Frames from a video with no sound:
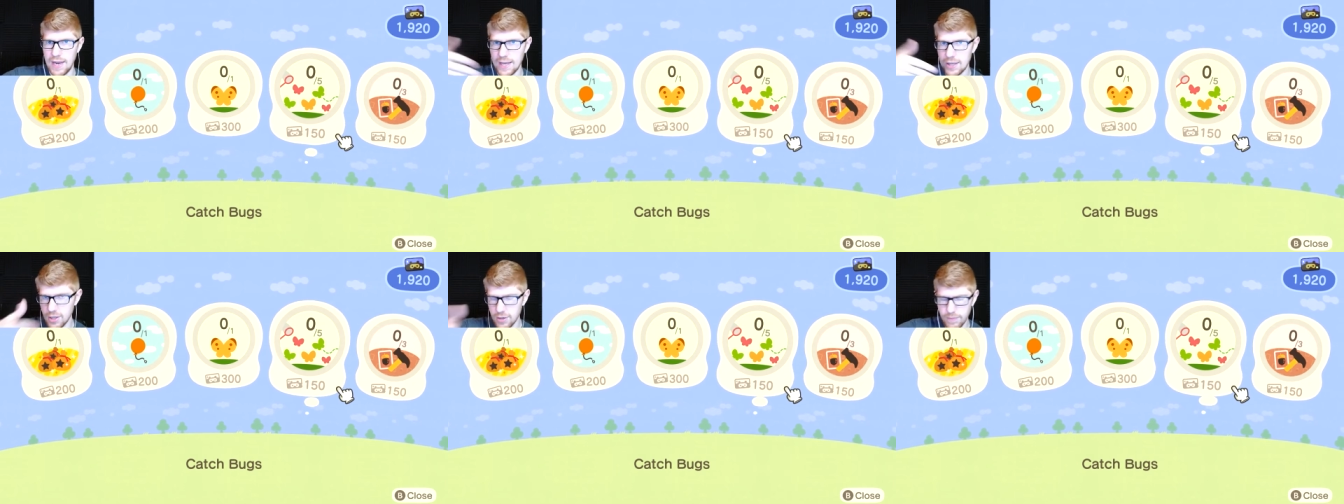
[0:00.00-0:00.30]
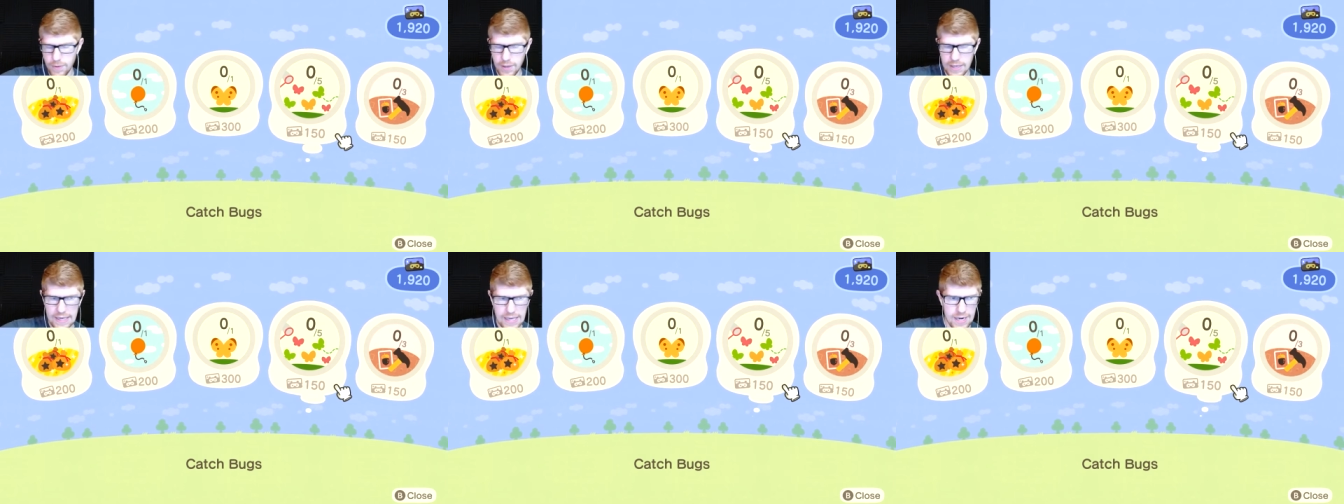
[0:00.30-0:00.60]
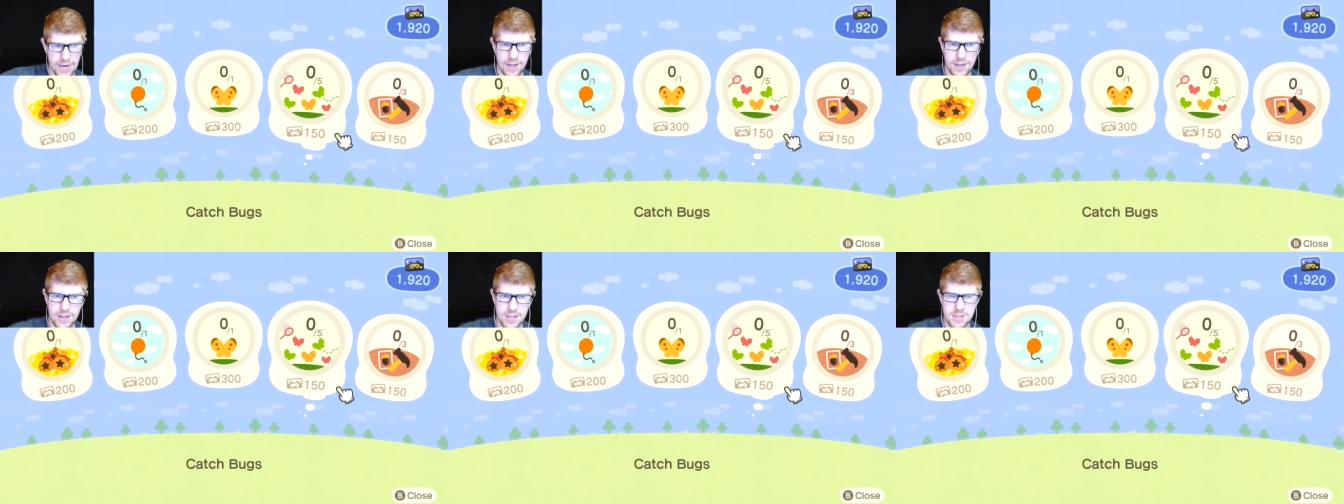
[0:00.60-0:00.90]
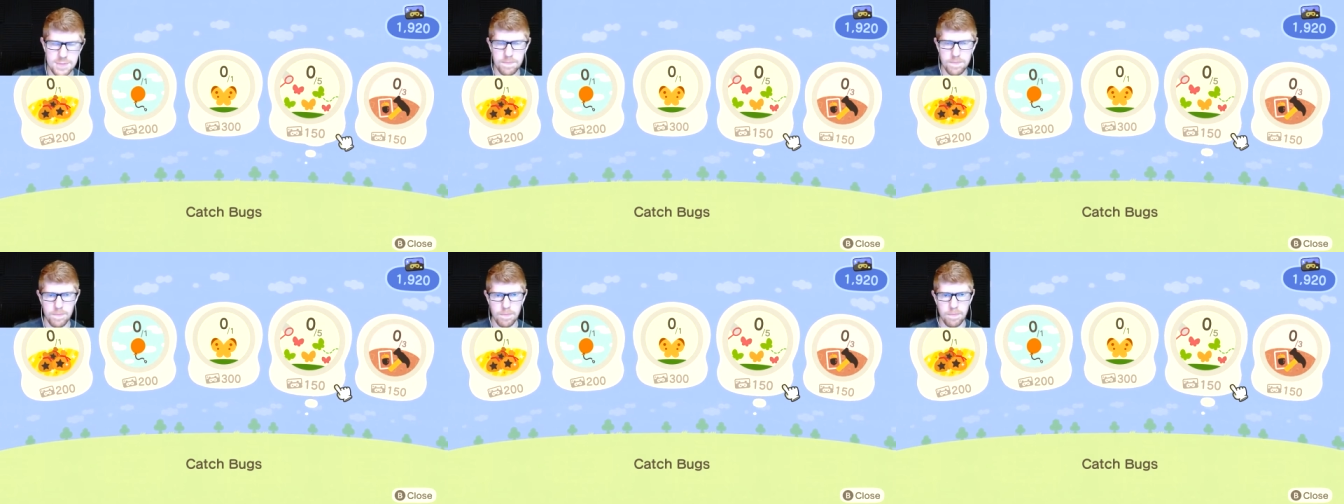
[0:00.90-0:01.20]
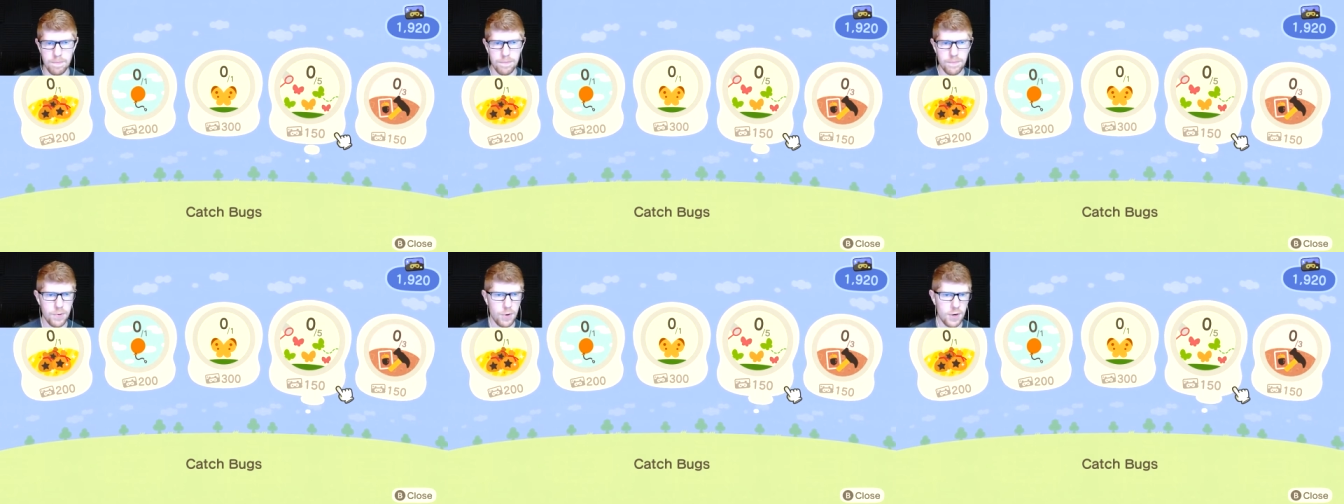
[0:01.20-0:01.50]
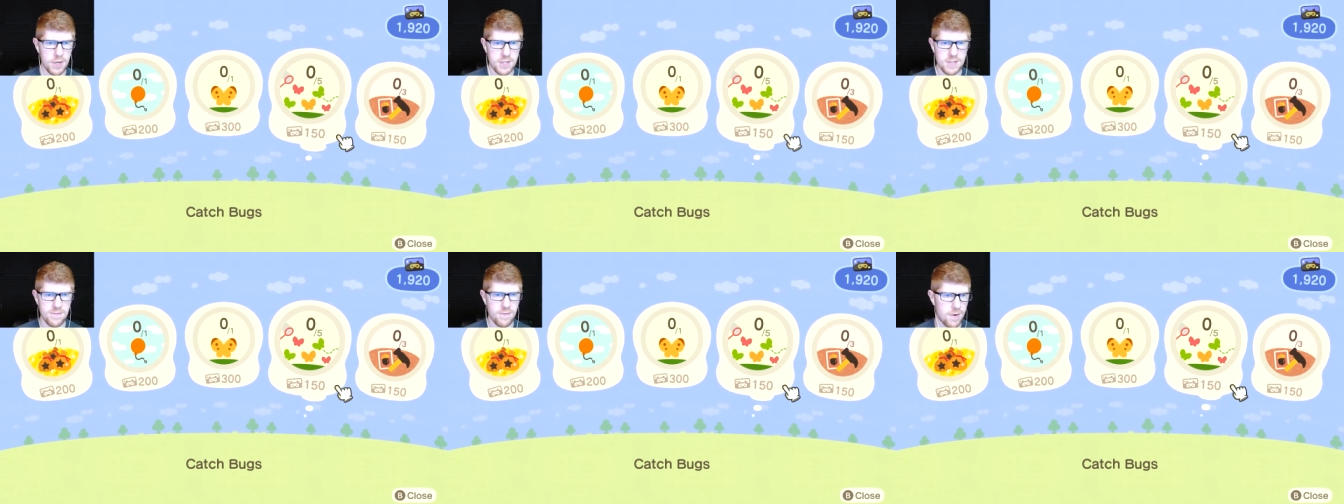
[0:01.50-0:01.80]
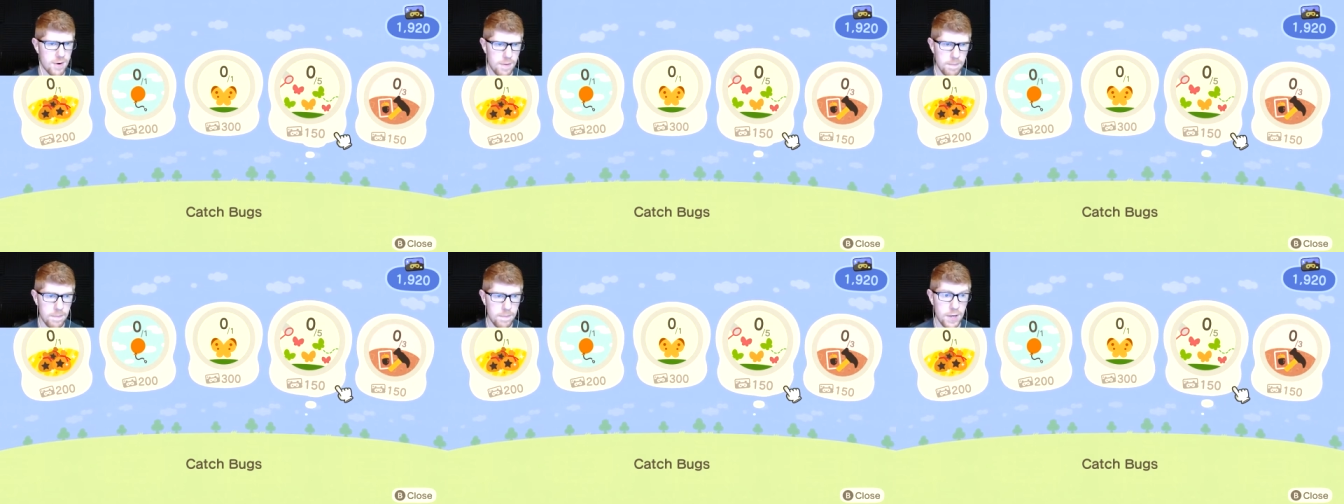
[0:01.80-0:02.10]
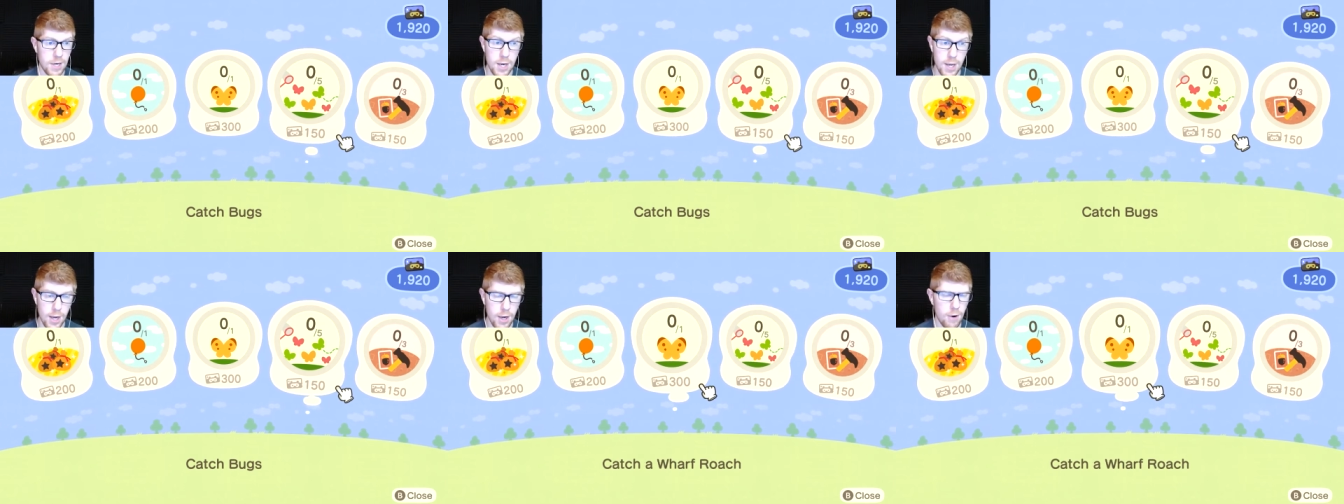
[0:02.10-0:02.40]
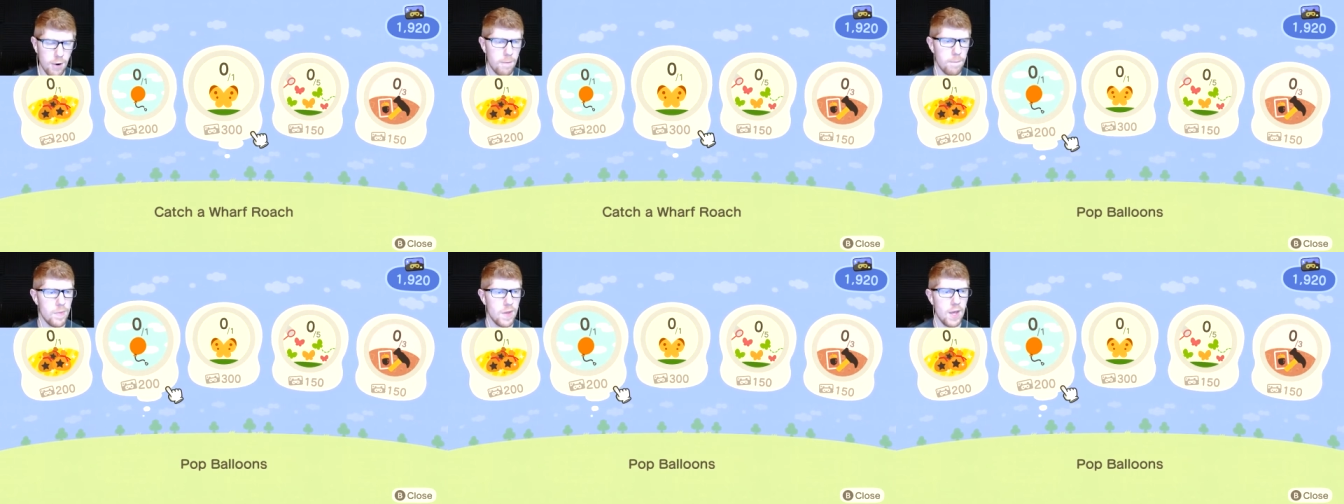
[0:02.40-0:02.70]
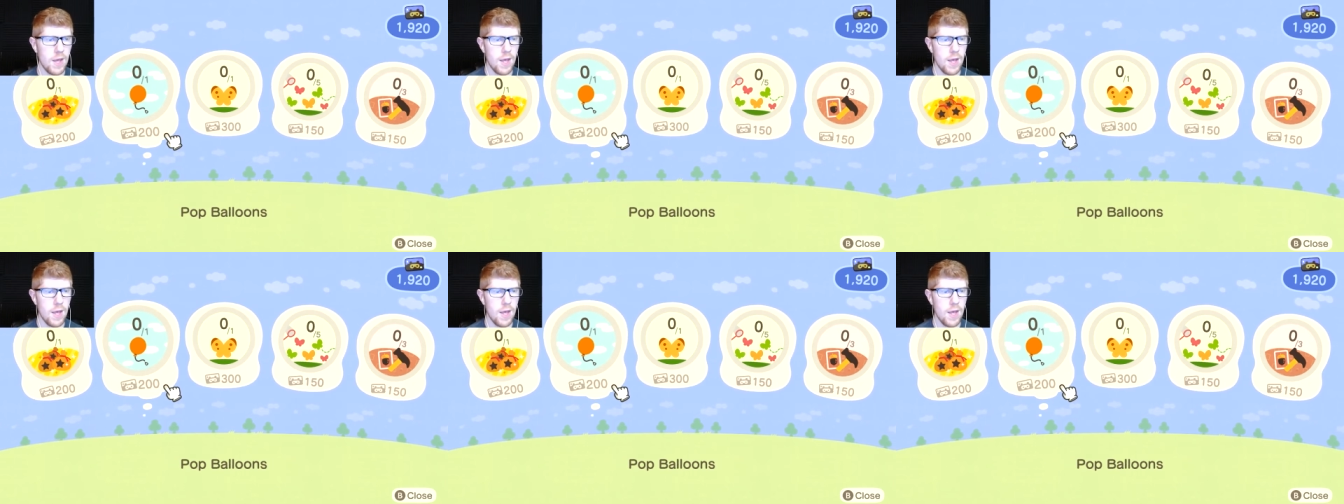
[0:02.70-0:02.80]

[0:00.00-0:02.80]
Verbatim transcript: I could have been getting these points for them, but no.